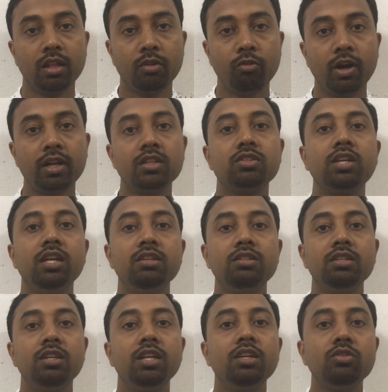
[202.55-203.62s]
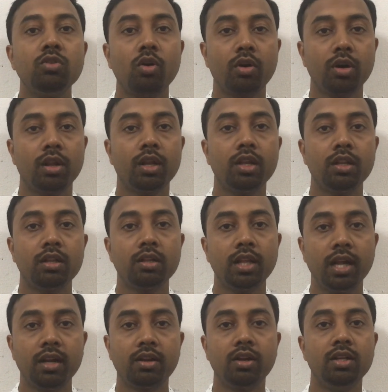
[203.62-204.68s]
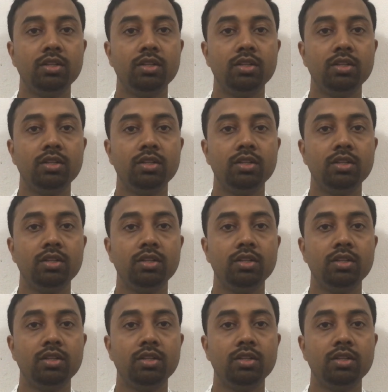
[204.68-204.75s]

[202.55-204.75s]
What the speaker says: water scarcity is occurring in that